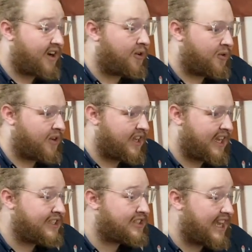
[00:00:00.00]
Oh,
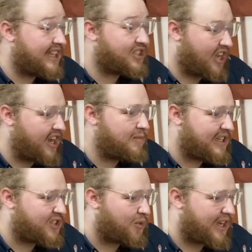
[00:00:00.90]
Deal. It's, it's gonna
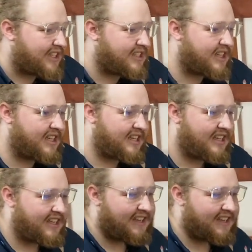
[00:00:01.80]
be sweet. Let's shake on